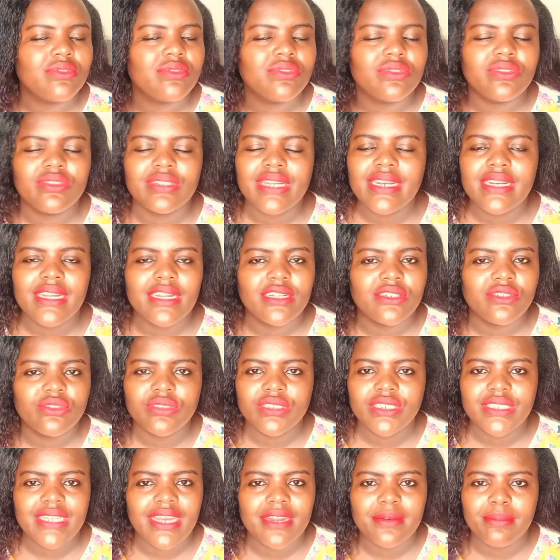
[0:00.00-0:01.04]
run and
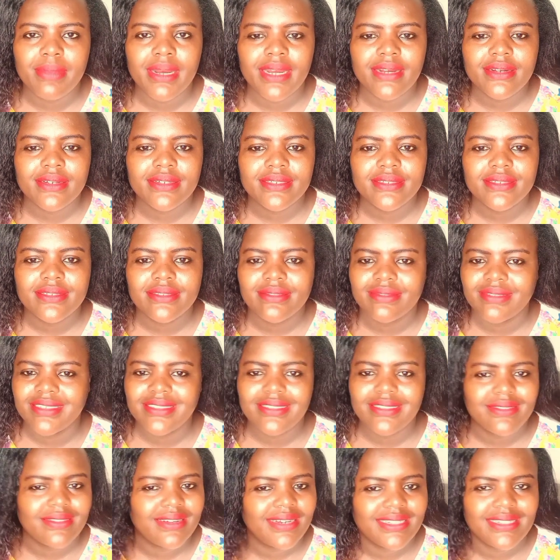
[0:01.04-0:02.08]
don't turn back.
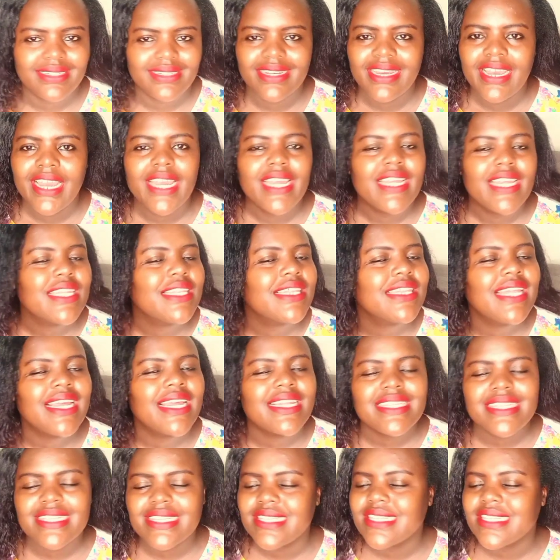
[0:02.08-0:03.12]
Just run.
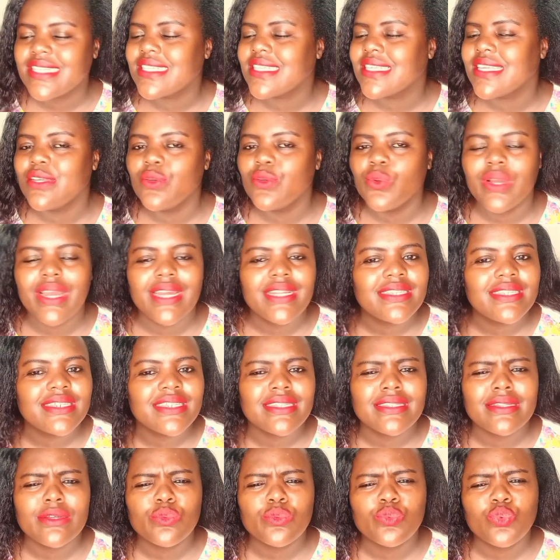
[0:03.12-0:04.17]
That's you can't,
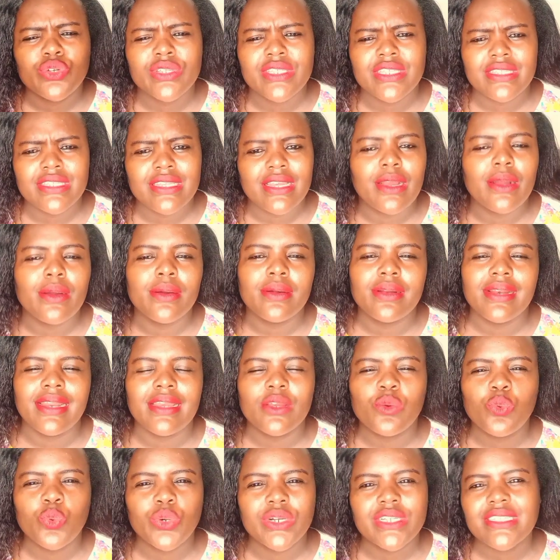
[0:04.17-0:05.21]
because like
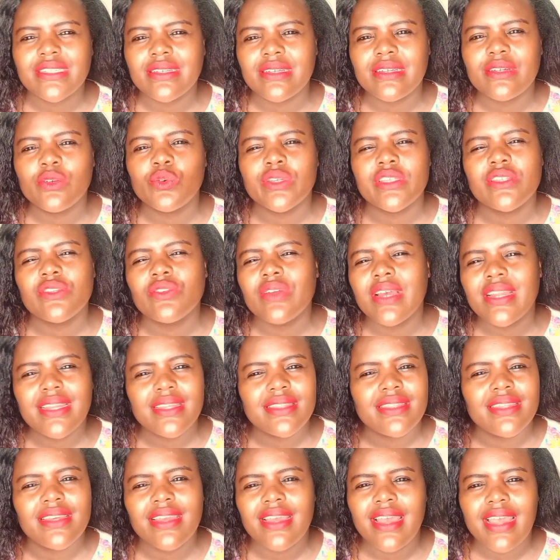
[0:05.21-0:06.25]
what, because under
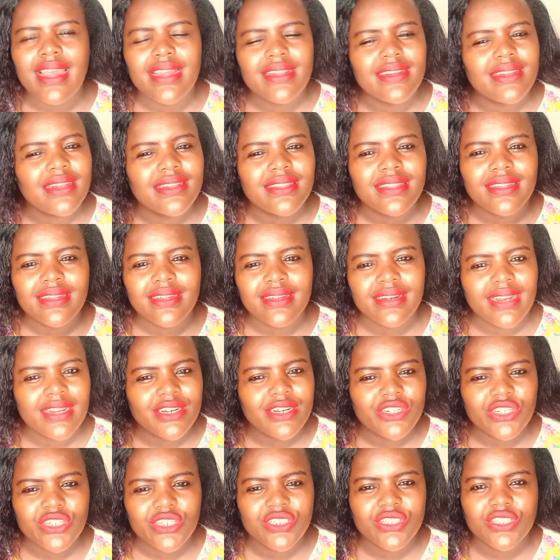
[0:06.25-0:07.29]
the Land
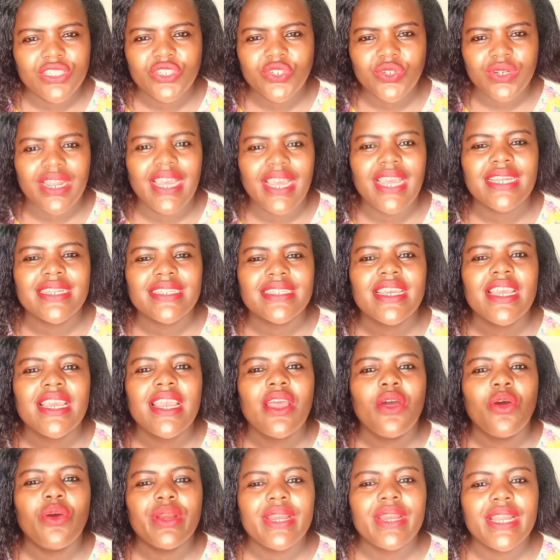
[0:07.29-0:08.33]
Registration Act,
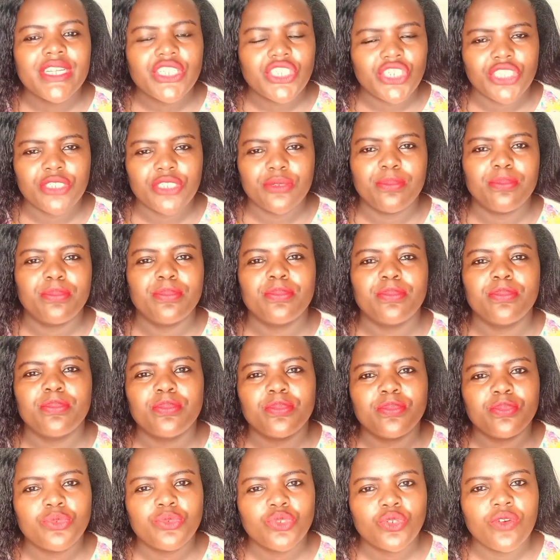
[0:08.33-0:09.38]
ownership,
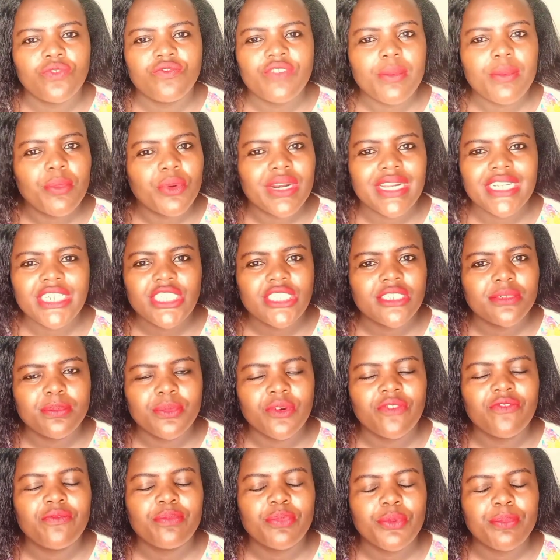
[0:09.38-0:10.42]
to confirm ownership
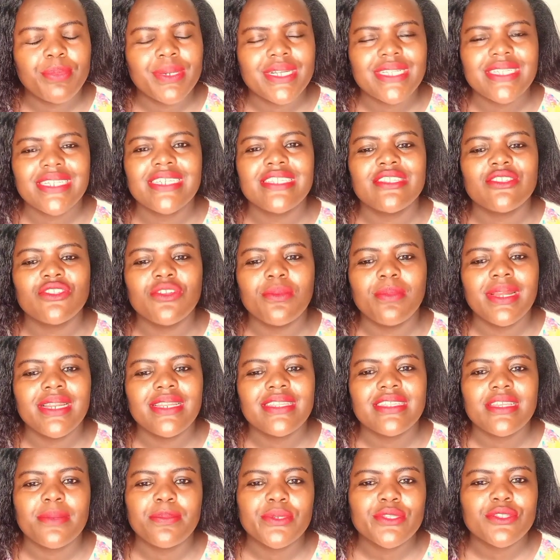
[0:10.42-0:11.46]
of property, it's normally
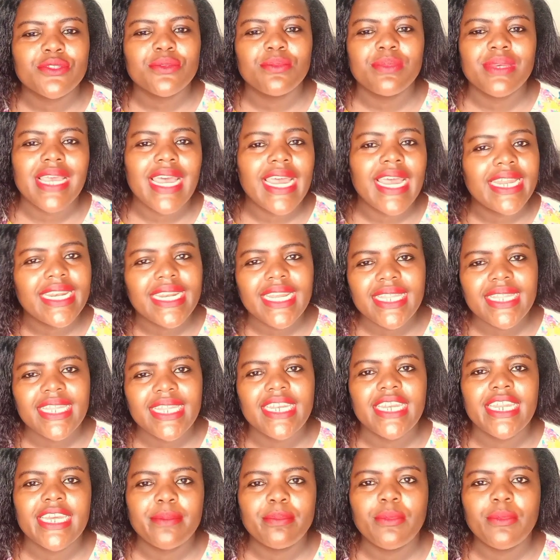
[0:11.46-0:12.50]
supposed to be under the
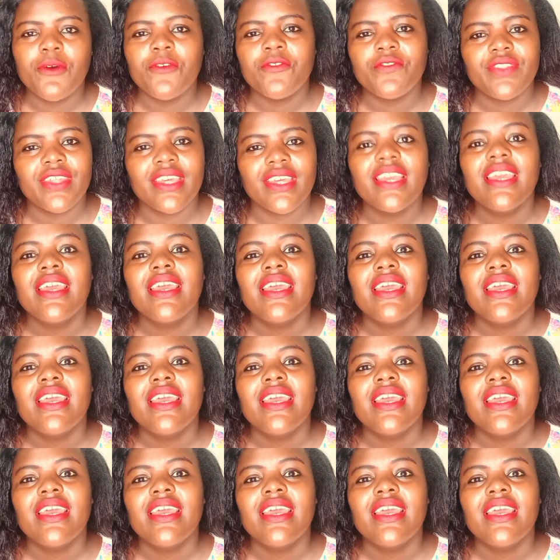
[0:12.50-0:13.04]
name of the,